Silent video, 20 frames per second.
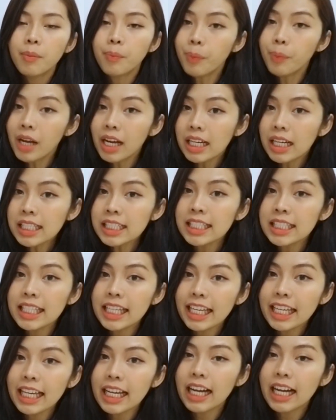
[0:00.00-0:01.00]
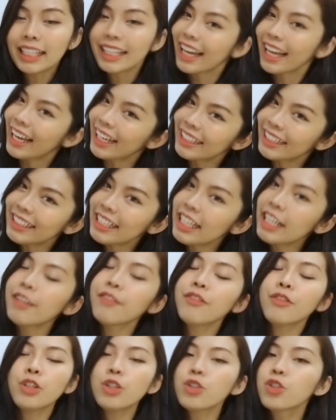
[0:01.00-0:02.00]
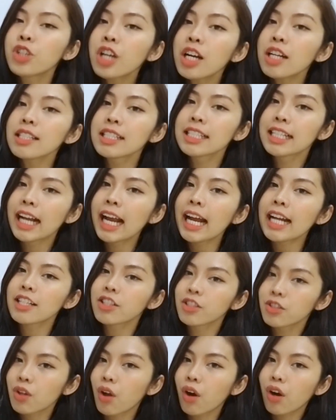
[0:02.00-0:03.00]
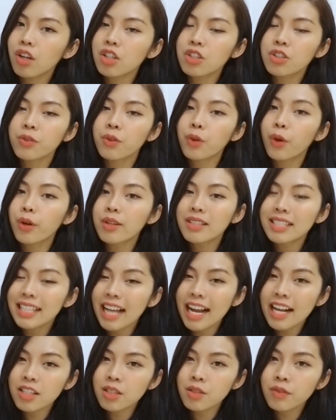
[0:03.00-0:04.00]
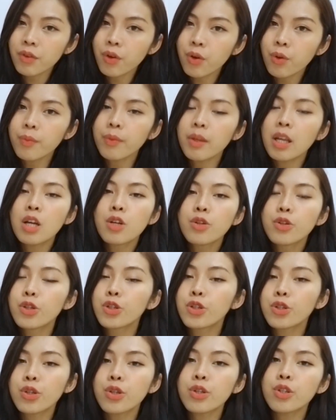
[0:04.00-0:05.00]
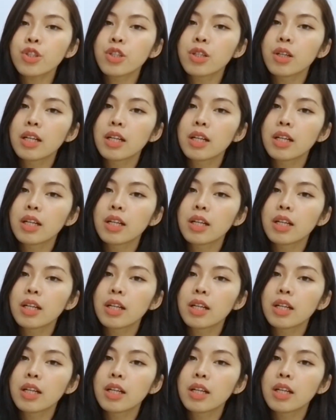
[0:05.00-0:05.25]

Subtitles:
But again, if you just get started to learn saxophone, you should